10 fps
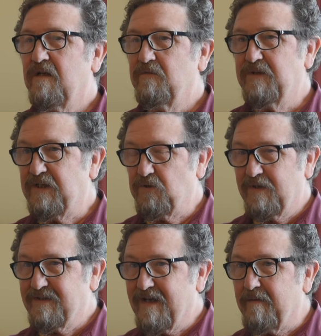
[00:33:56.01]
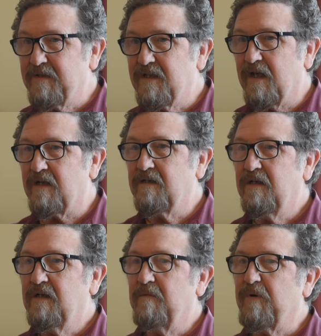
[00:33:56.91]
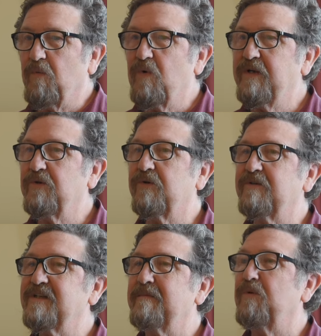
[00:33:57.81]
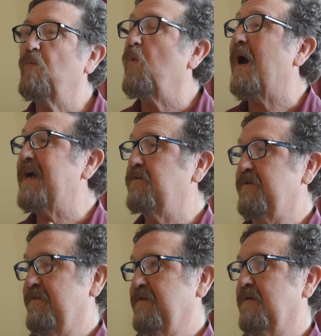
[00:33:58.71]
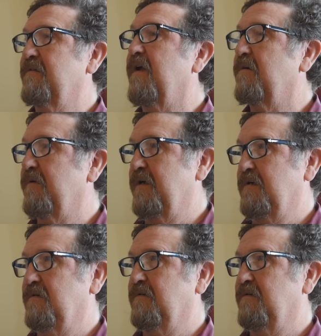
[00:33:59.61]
We need to examine that, but we need to examine why we think that way.